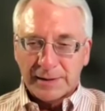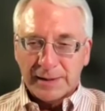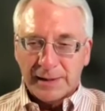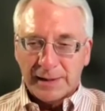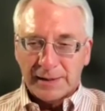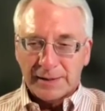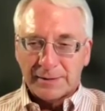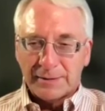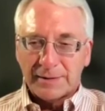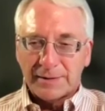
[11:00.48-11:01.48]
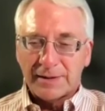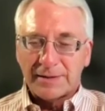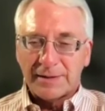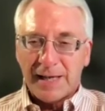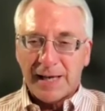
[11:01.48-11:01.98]
And
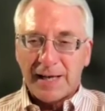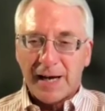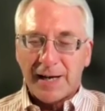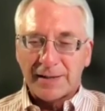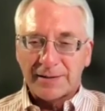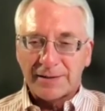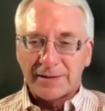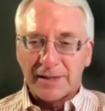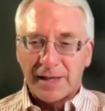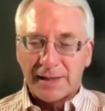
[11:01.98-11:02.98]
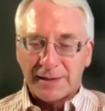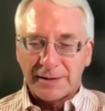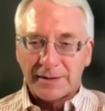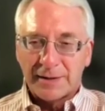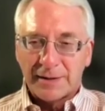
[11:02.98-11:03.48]
since AI is designed
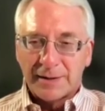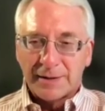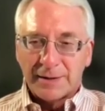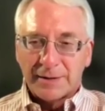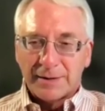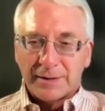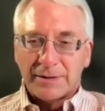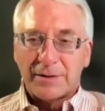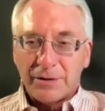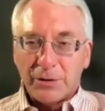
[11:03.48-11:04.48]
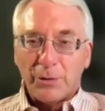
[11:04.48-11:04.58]
to do